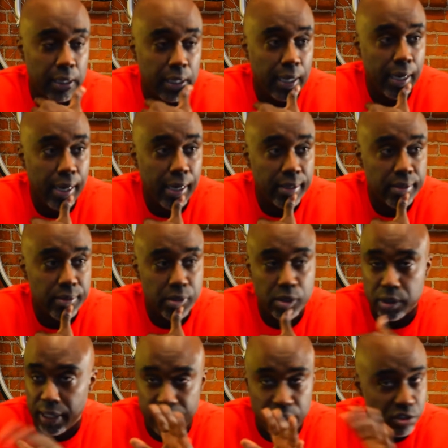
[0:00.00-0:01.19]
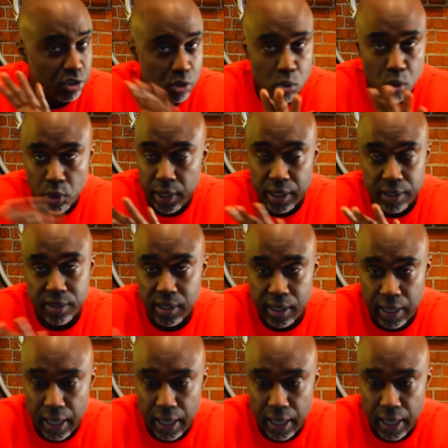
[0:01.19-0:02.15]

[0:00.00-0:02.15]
uh, to any store or anything.